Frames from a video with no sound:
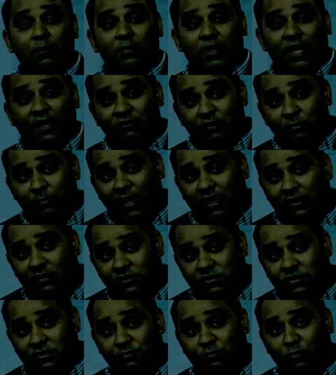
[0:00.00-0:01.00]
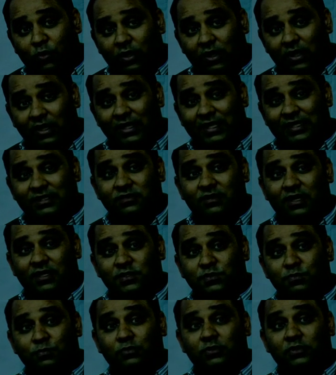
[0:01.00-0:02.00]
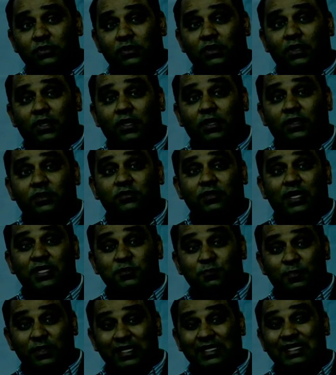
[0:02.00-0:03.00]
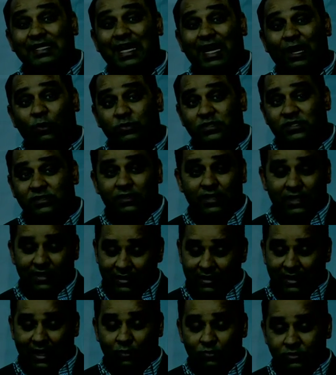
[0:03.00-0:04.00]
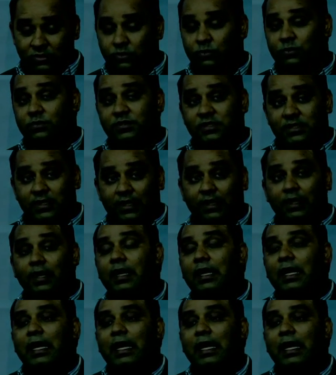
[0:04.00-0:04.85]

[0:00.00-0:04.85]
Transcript: private partnership model, and transparent outsourcing.